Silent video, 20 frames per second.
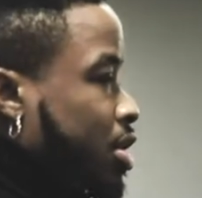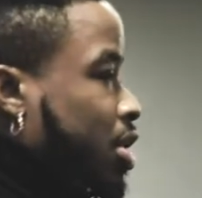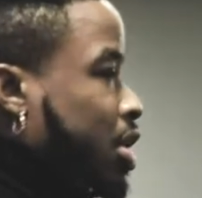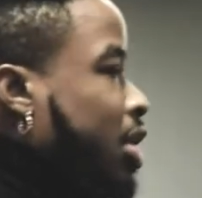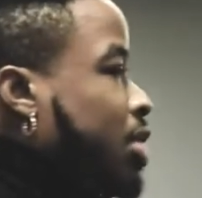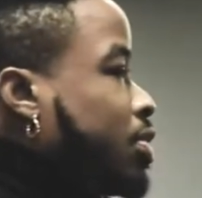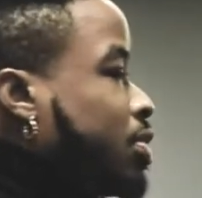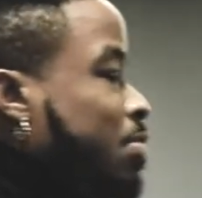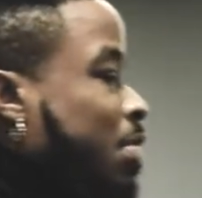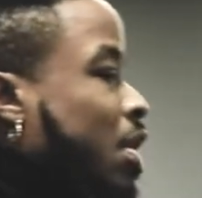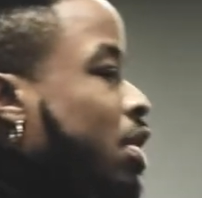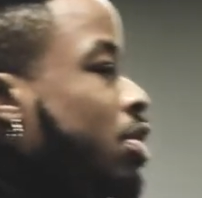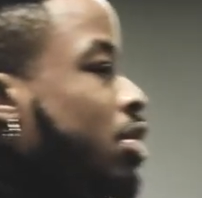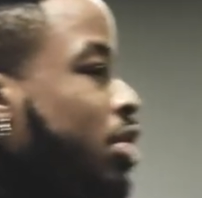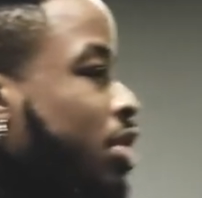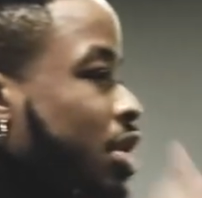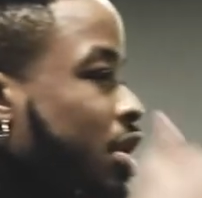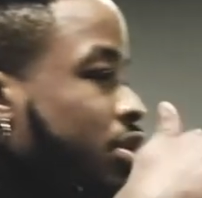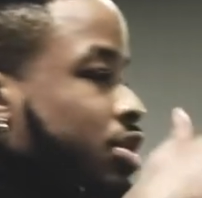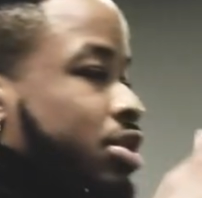He was my older
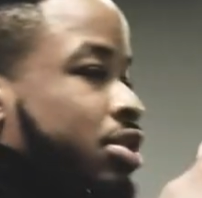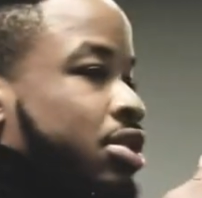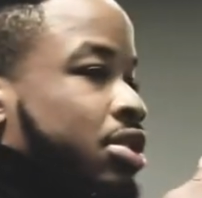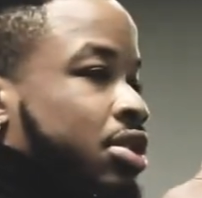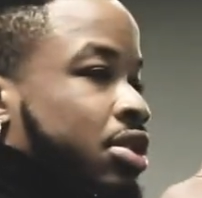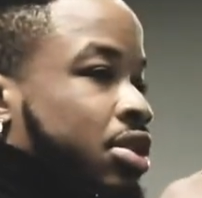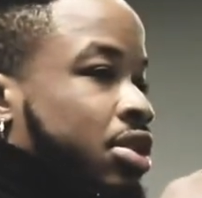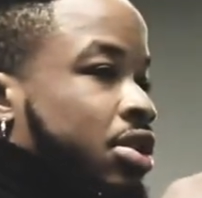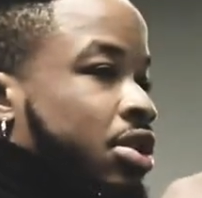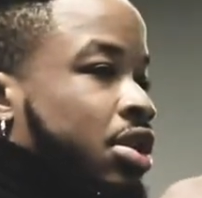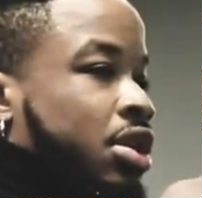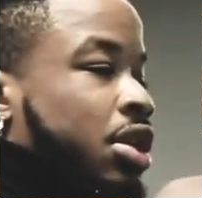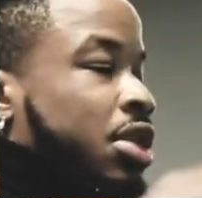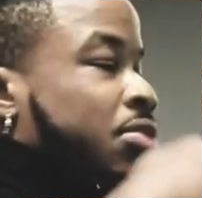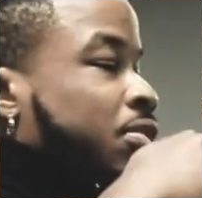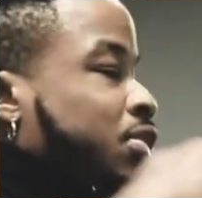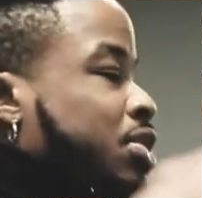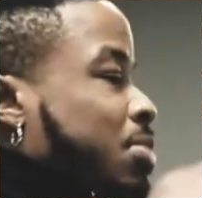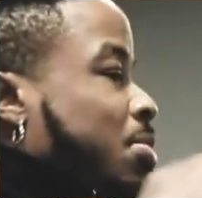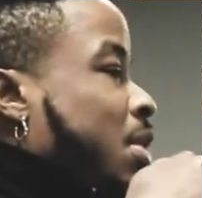cousin. He
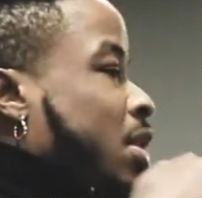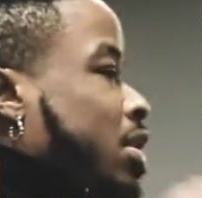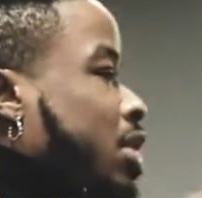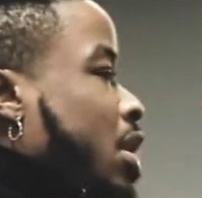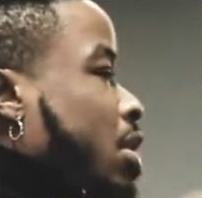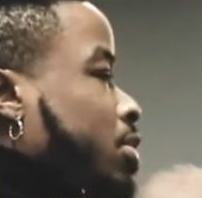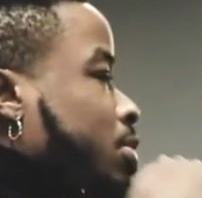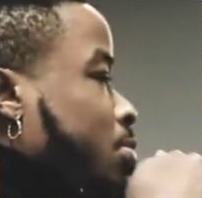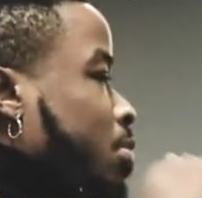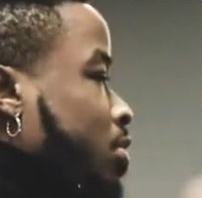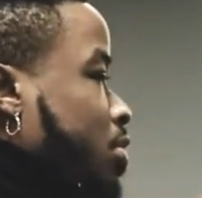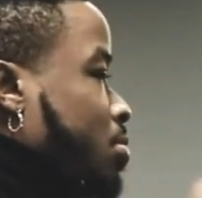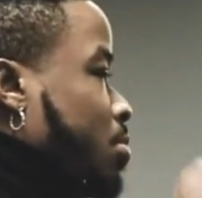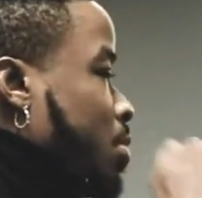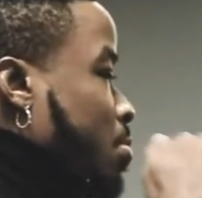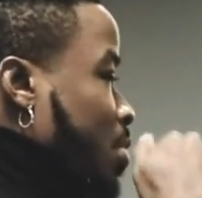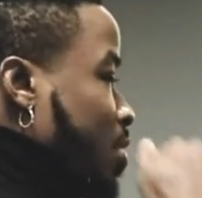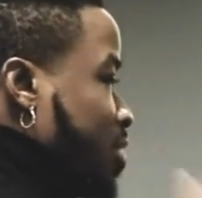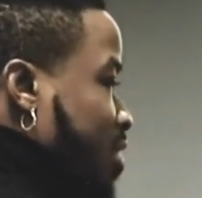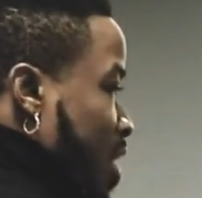was somebody that was supposed to be
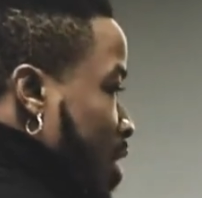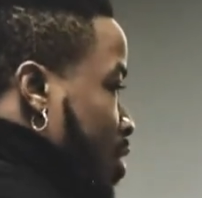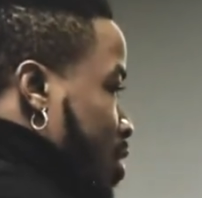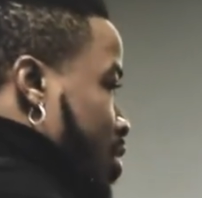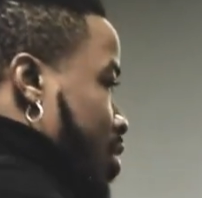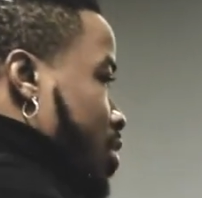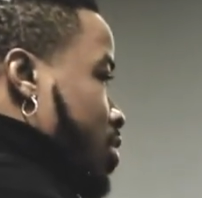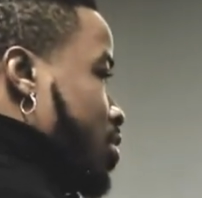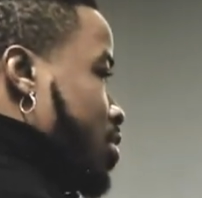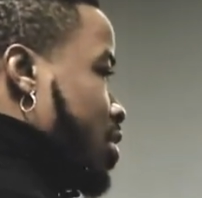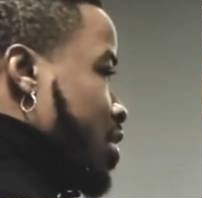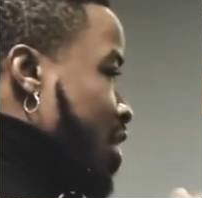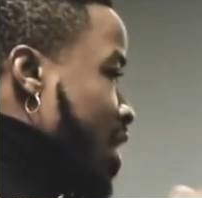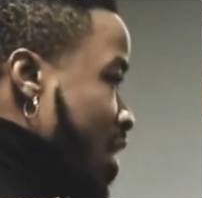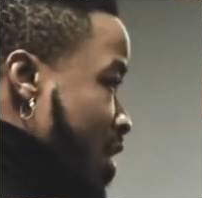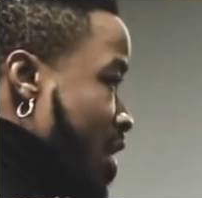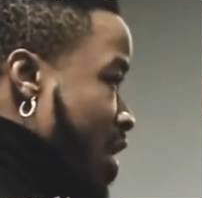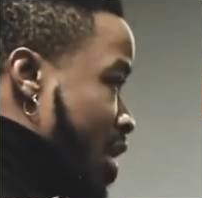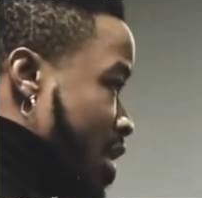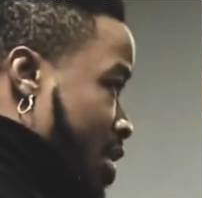protecting us
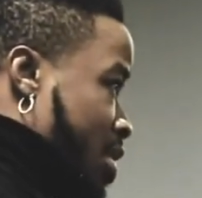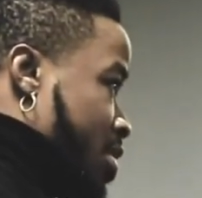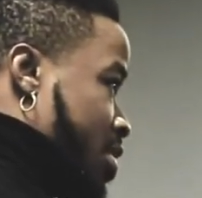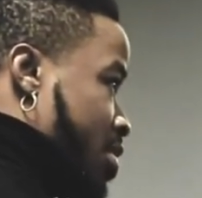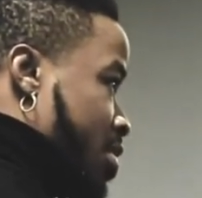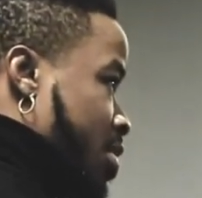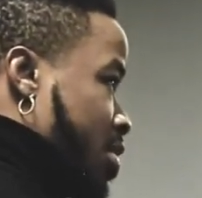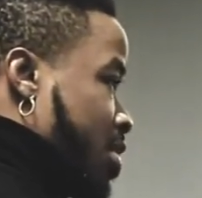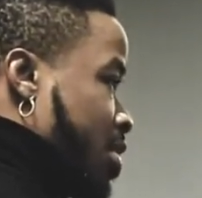that day.